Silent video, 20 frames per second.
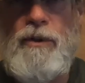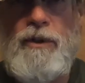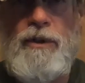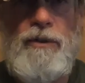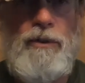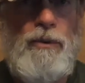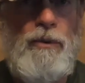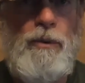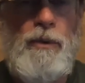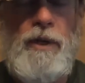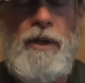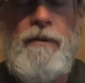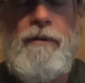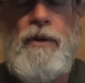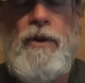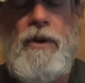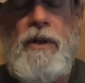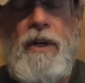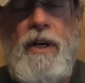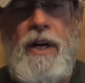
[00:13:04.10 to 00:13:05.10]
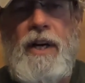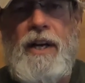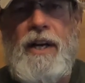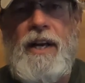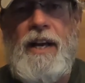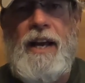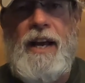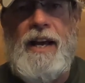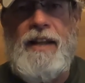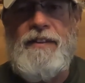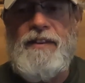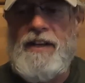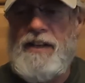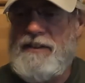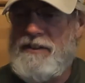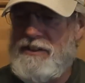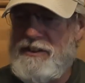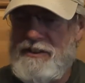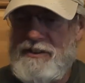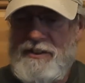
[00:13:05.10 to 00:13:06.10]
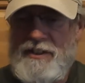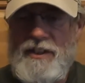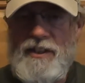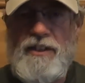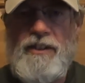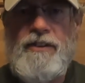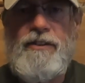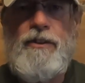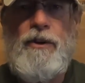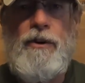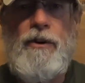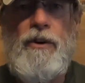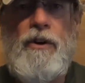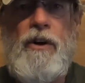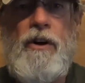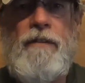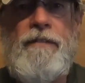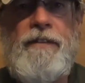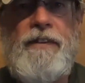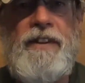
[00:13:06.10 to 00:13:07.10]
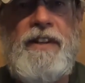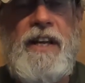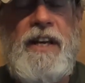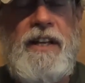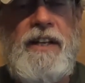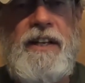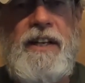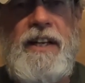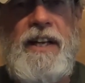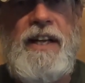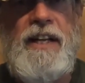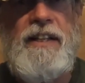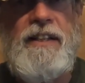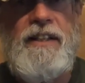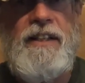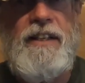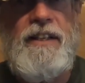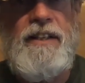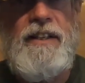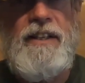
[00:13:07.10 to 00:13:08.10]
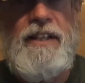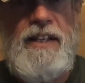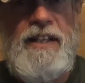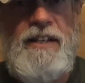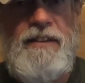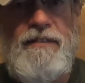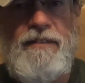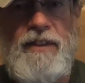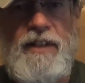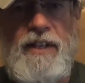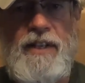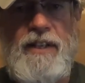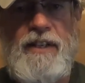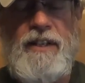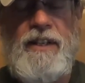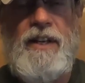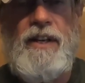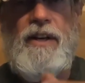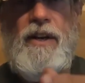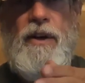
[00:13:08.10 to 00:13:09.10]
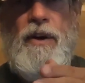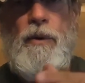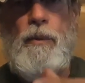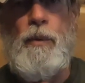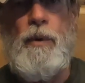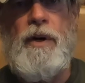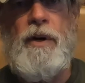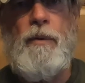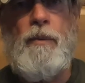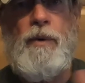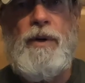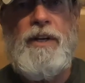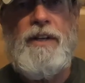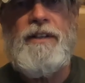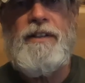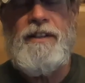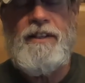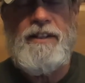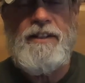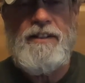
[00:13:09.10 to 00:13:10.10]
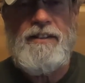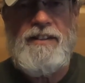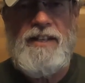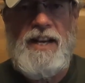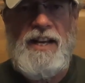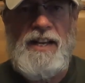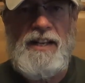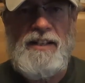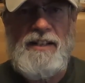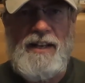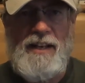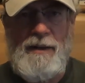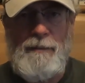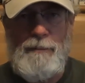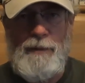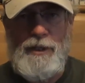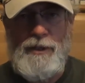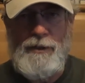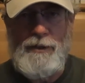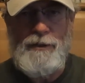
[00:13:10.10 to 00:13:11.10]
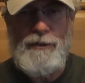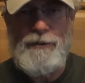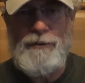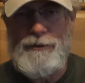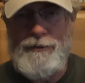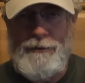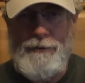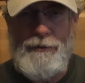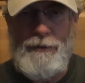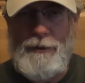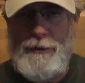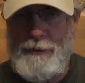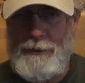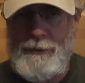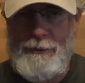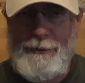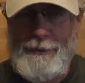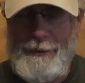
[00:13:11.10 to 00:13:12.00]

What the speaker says: it, do whatever, and then just hit it, turn it off. And then in the evening, when I went into the tent, and because, you know,